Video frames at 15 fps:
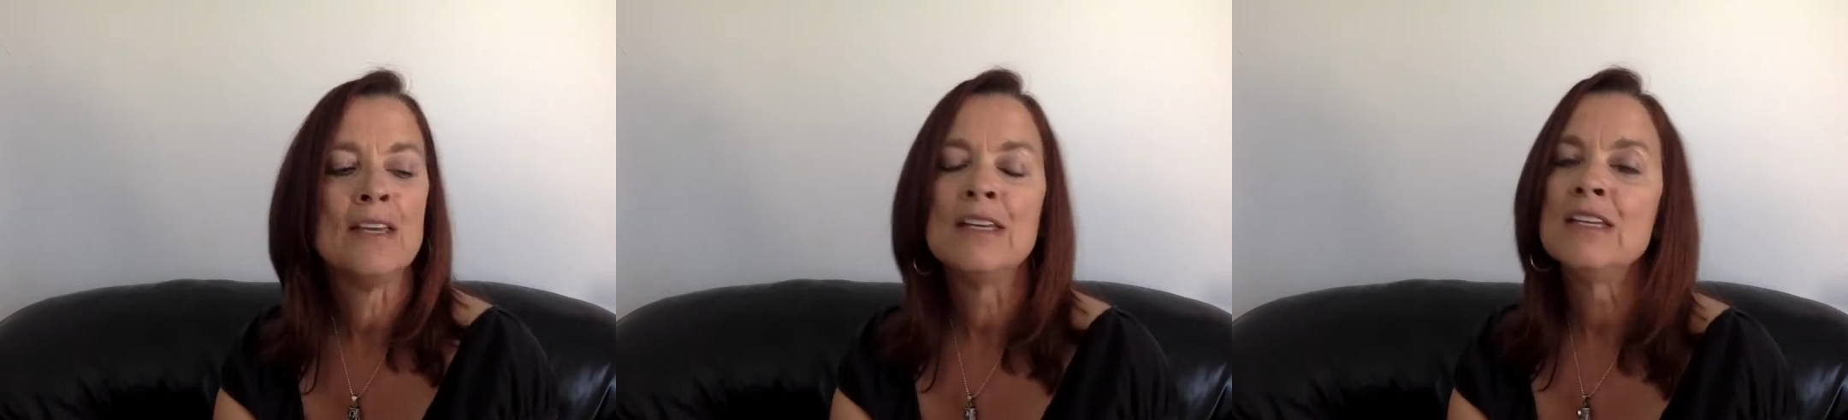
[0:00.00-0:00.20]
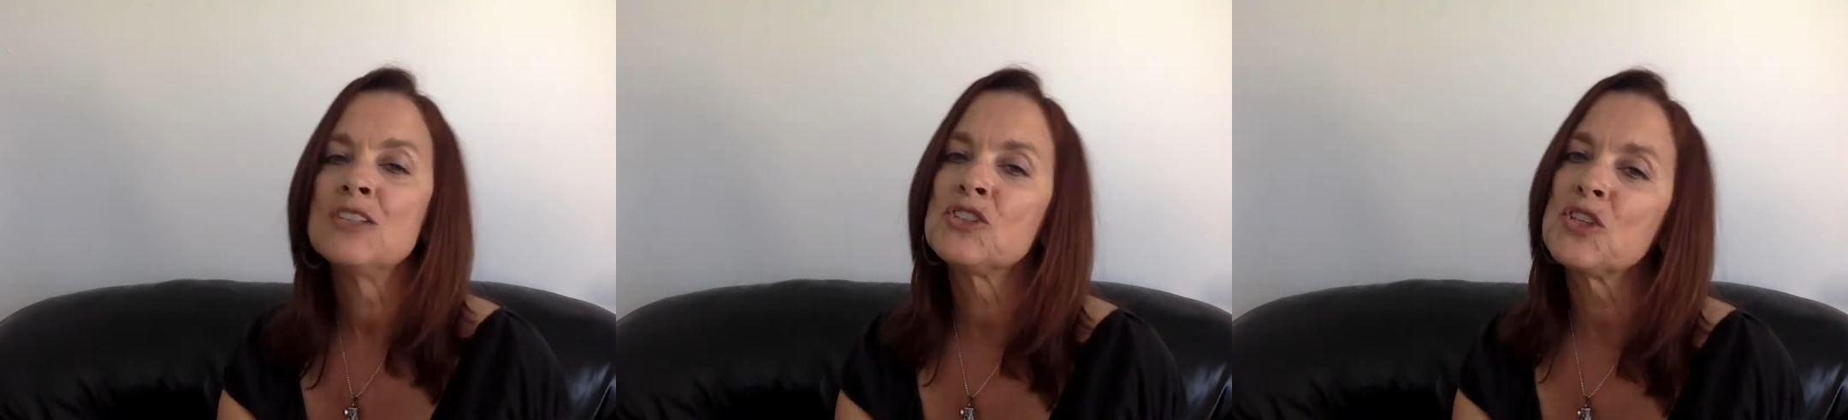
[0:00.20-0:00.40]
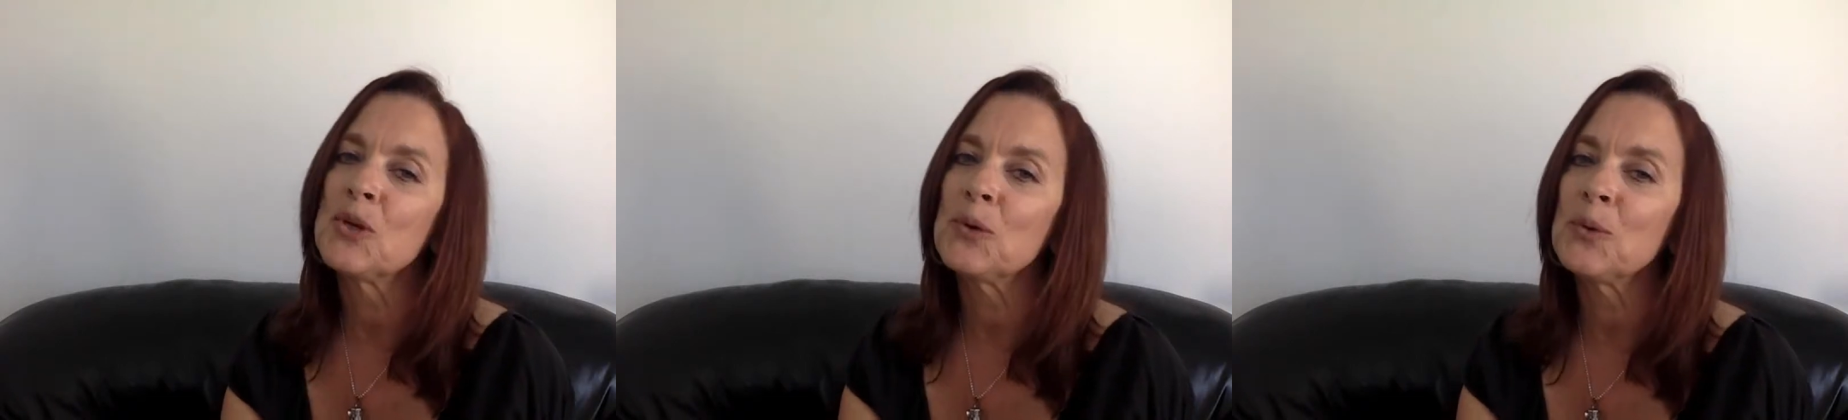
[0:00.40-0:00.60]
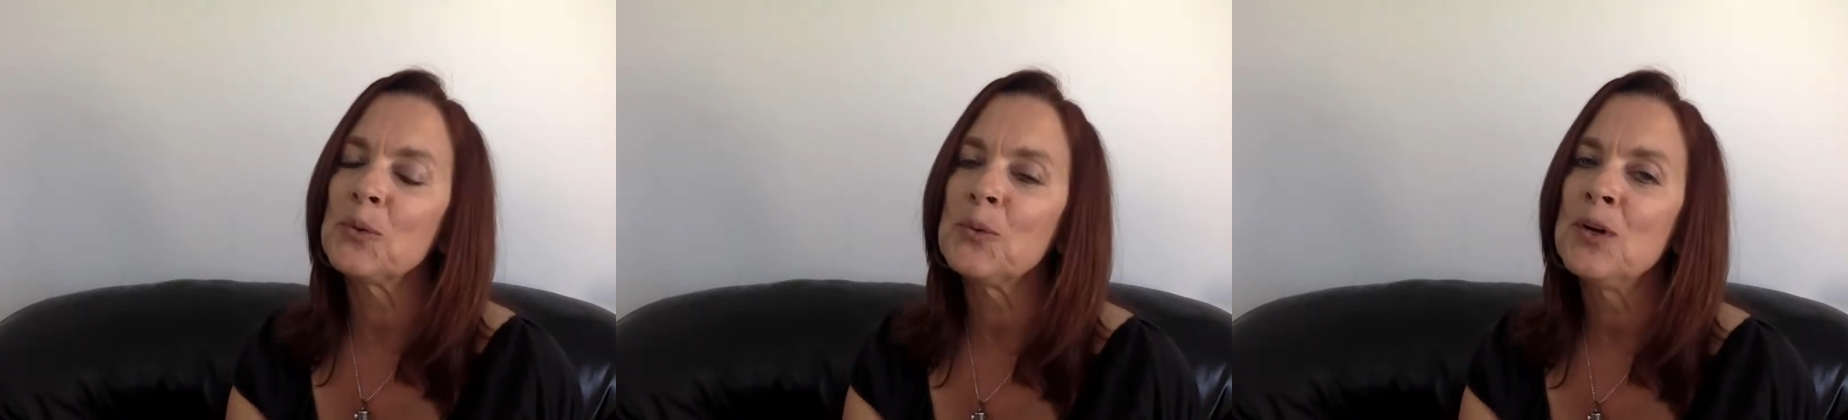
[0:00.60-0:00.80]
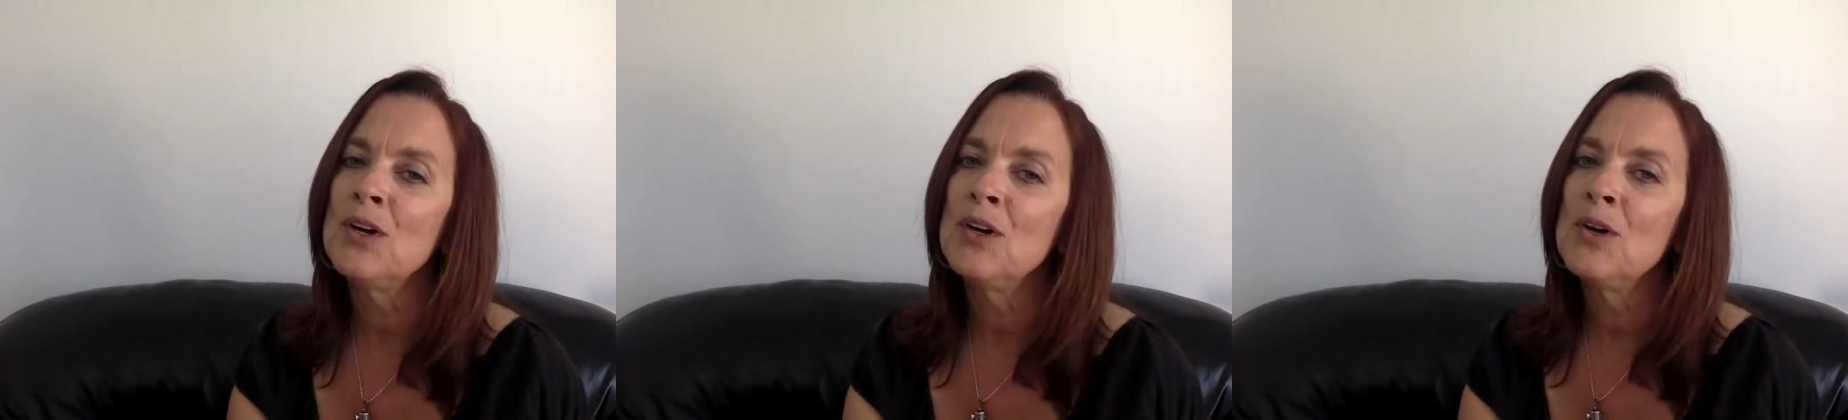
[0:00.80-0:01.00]

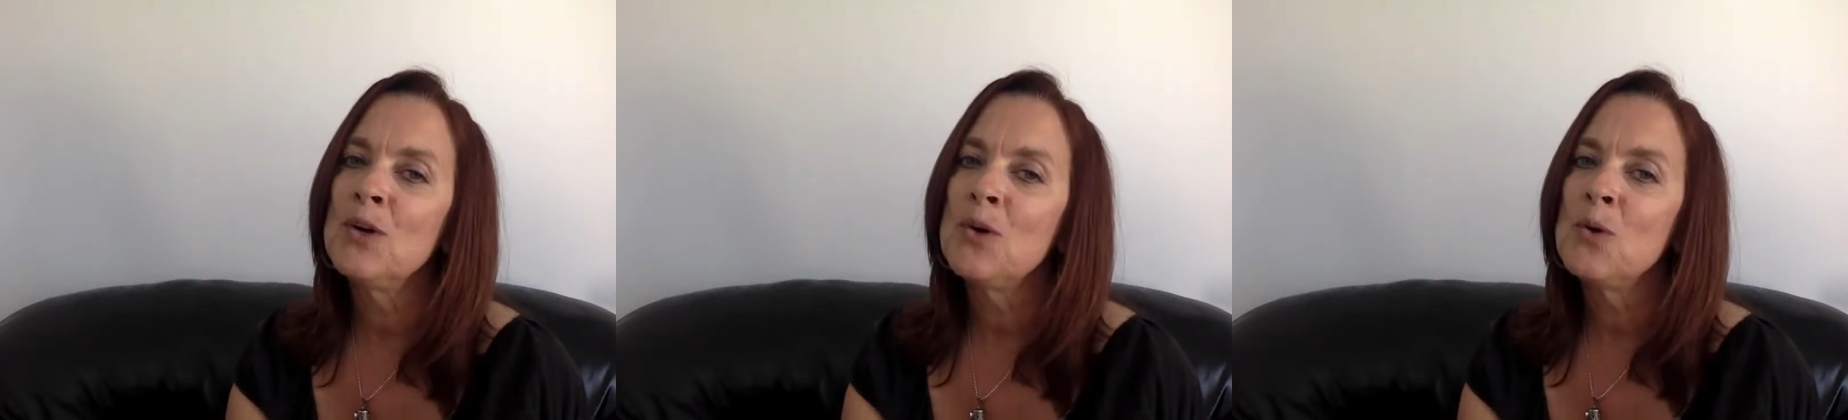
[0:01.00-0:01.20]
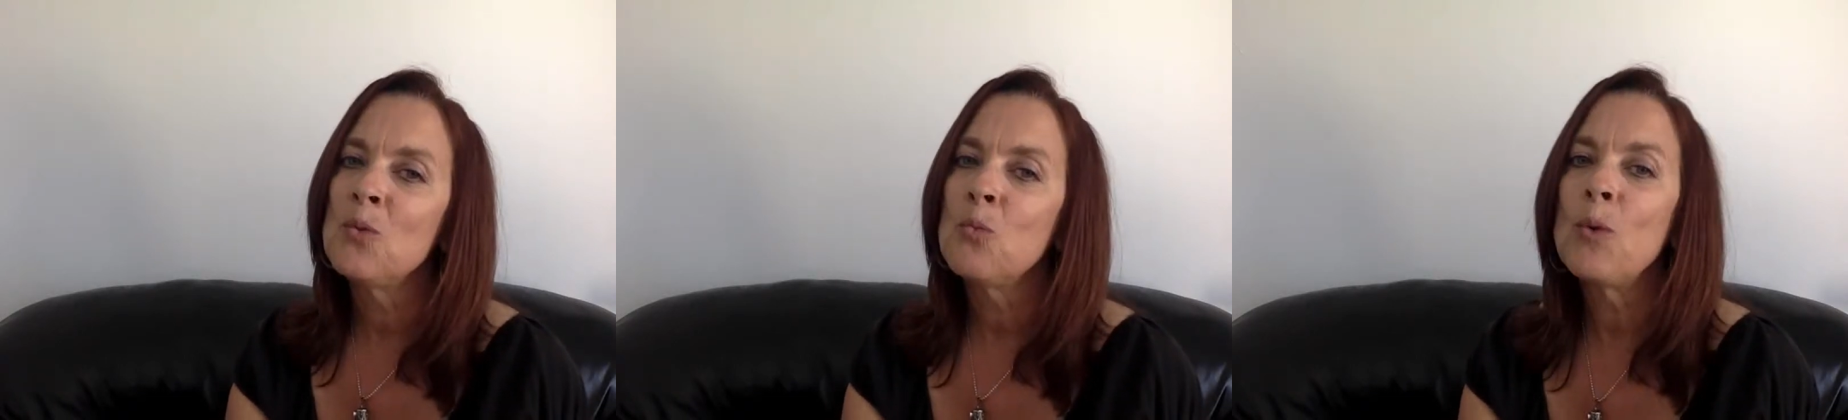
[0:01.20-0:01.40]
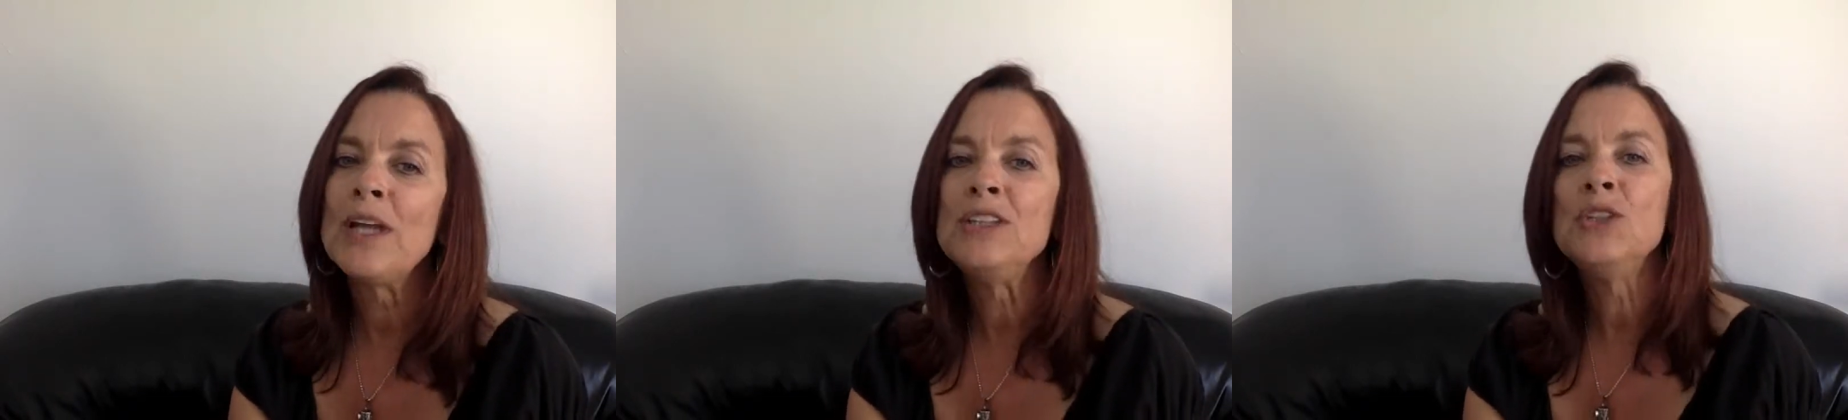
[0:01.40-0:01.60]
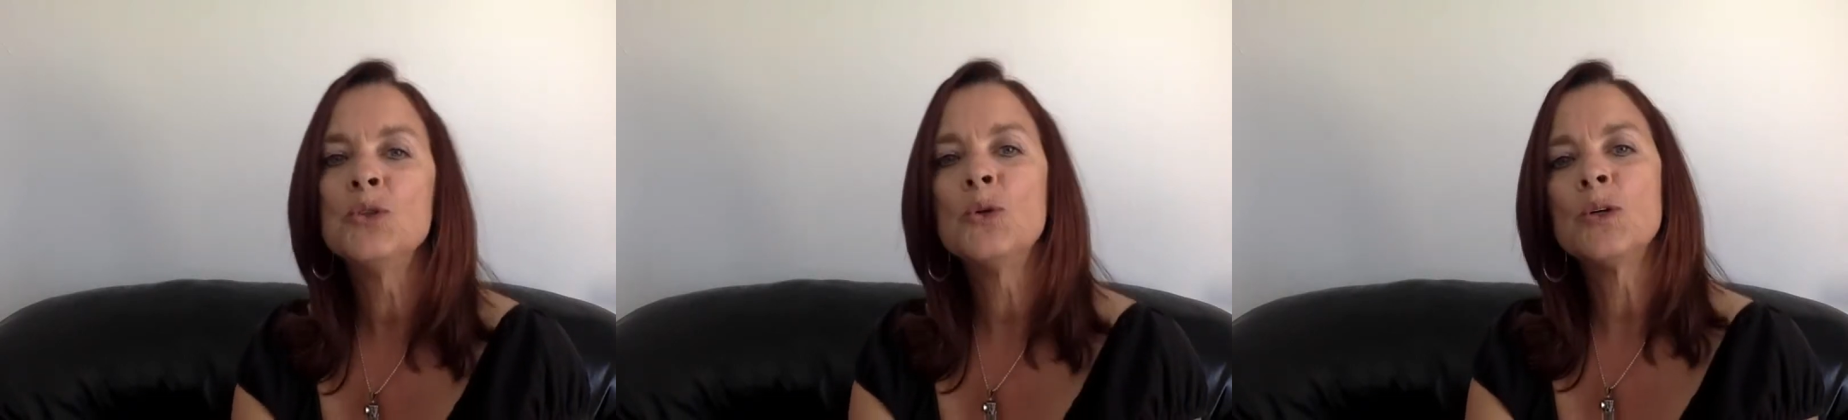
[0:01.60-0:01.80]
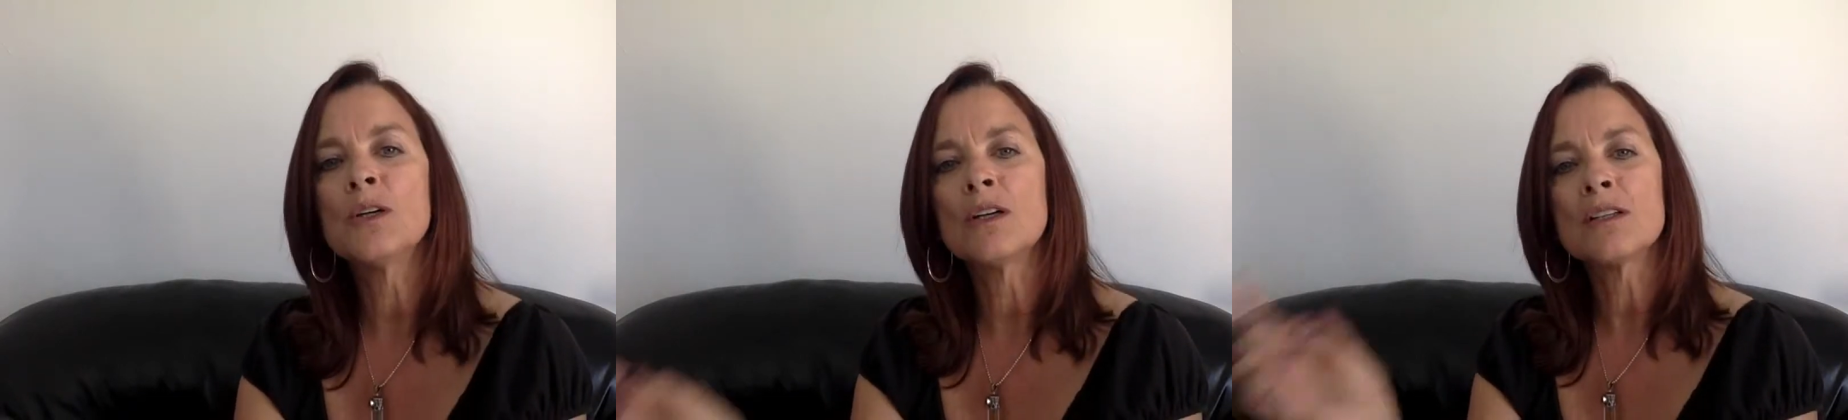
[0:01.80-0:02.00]
So when
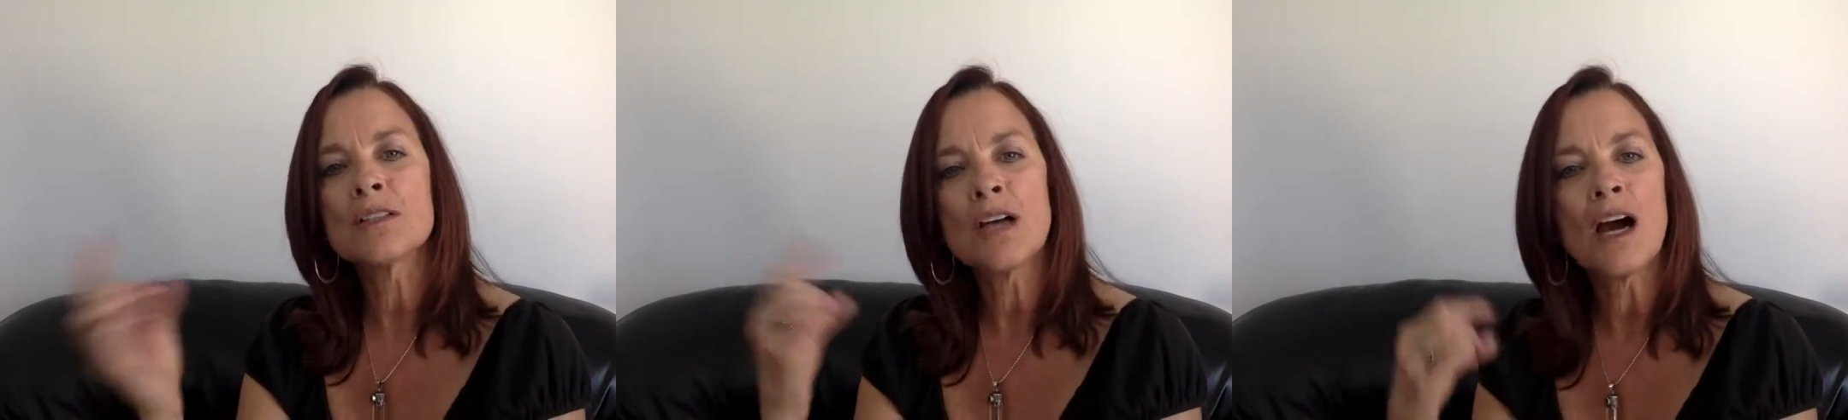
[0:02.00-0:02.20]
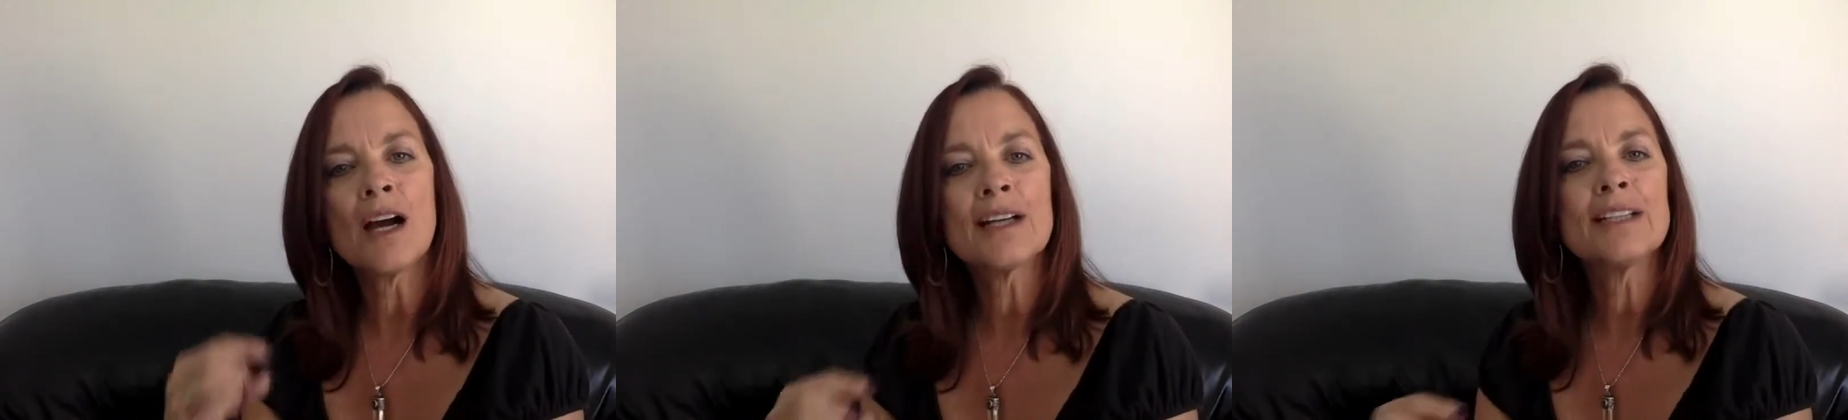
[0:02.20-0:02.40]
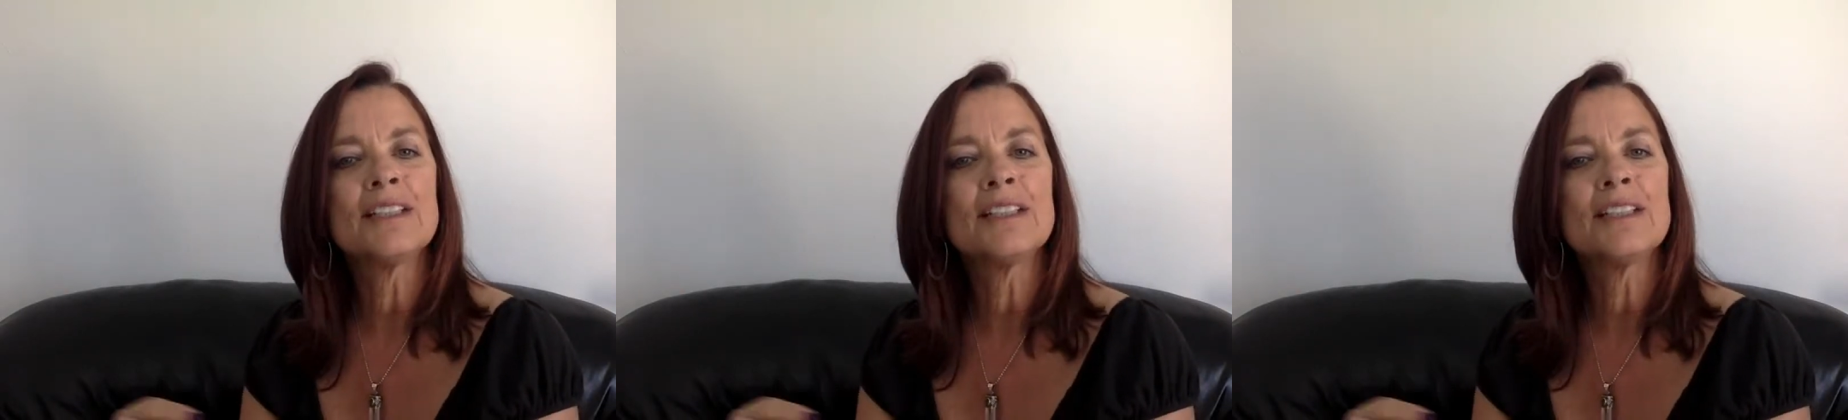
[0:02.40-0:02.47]
you're talking